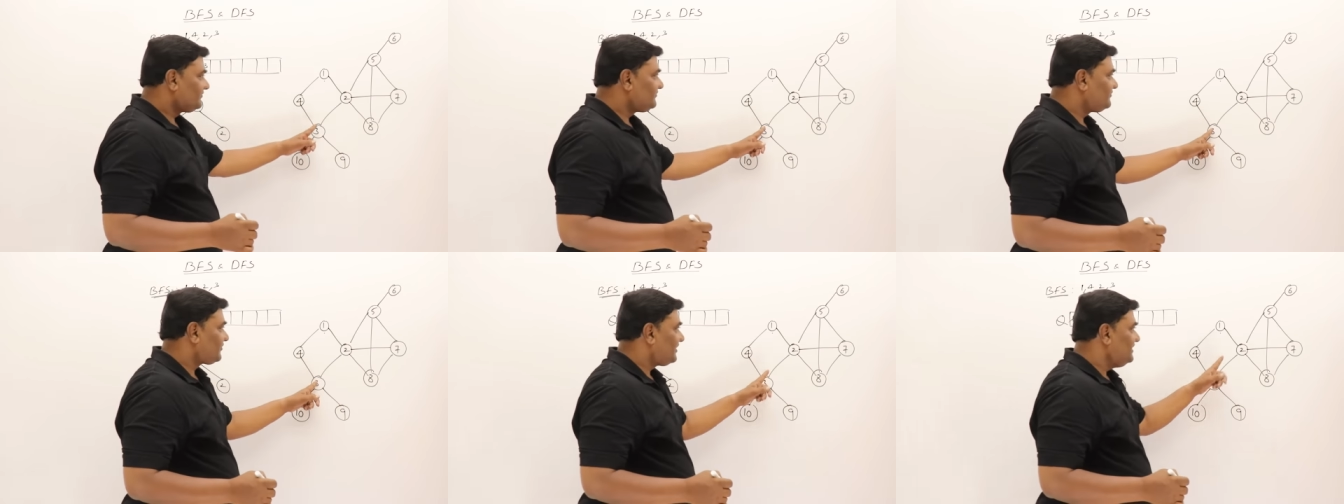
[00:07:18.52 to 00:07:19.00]

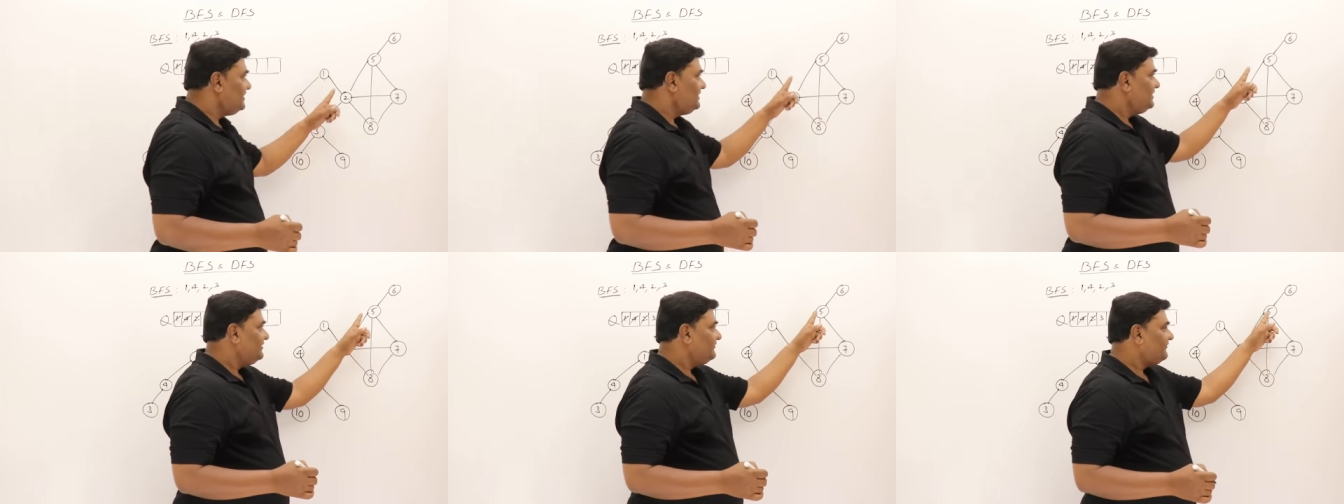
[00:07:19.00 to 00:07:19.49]

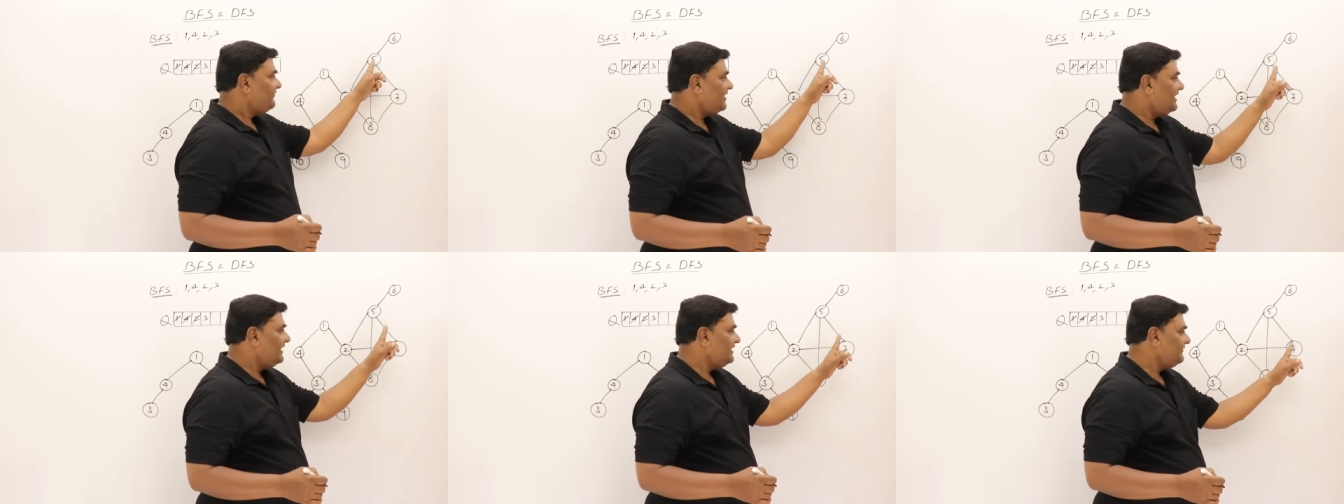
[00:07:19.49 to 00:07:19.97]
3,
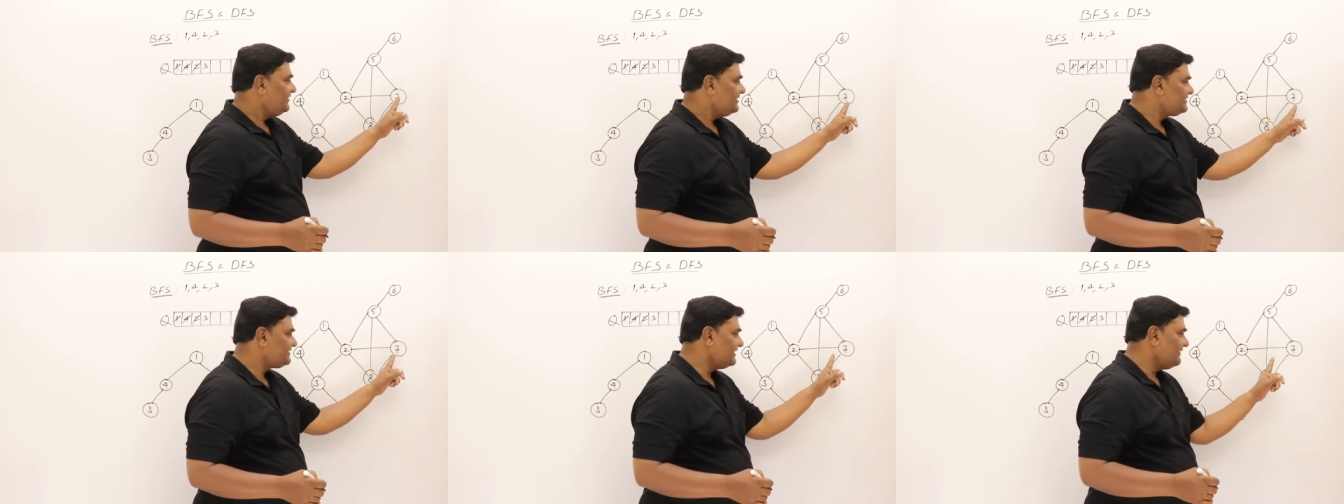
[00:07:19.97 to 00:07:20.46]
5,
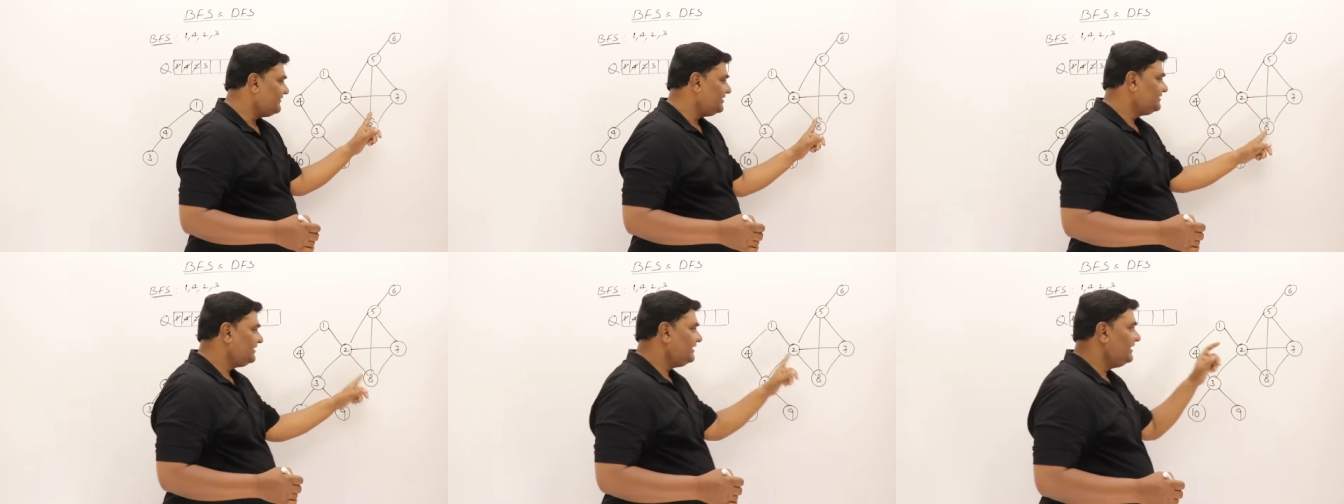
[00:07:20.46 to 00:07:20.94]

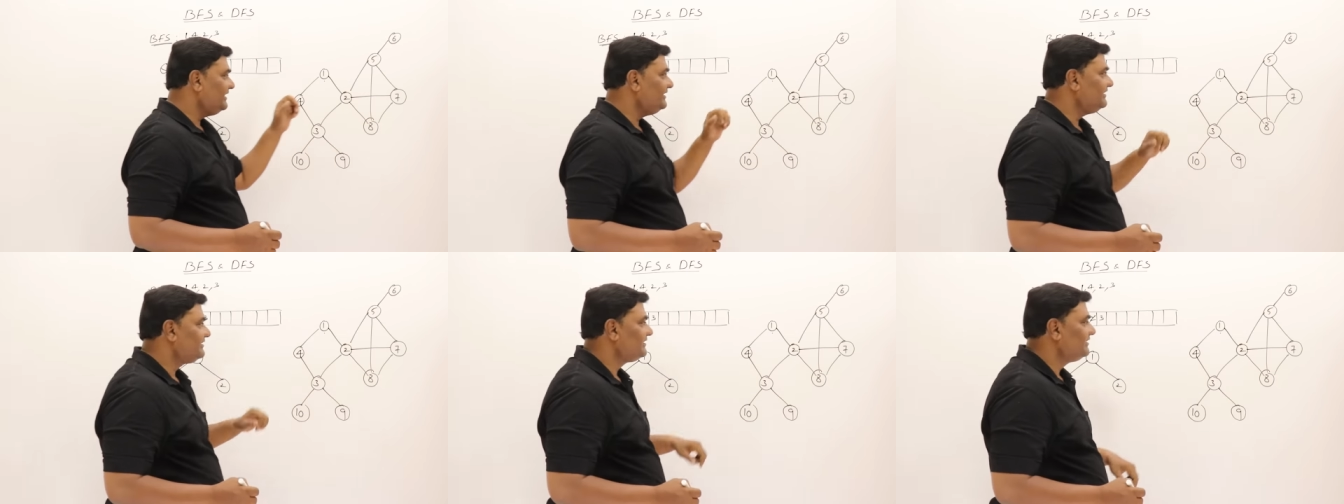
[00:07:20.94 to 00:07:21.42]
7,
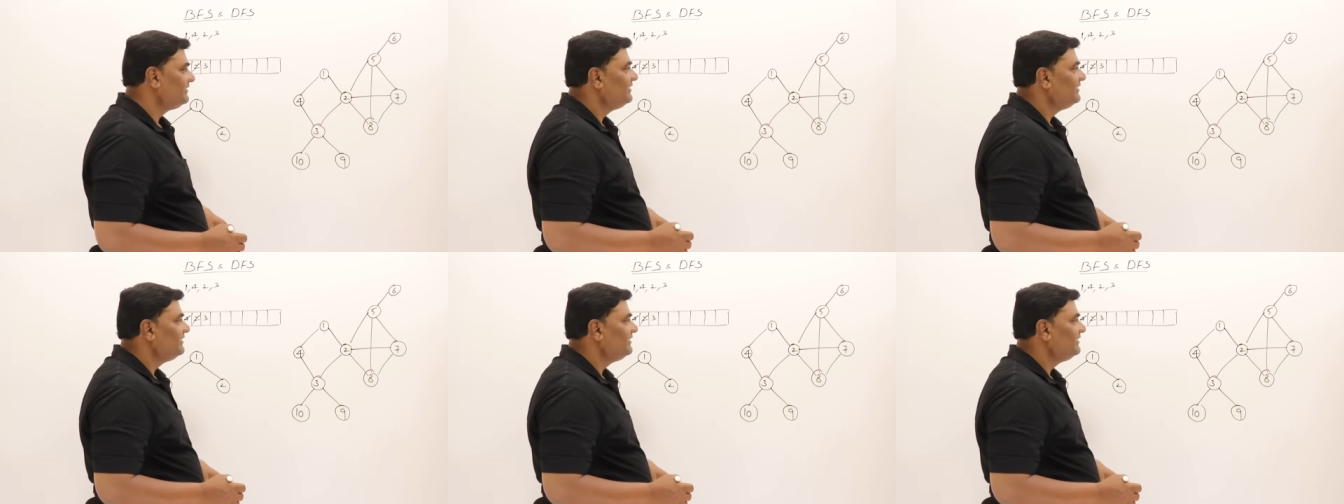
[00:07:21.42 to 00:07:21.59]
8.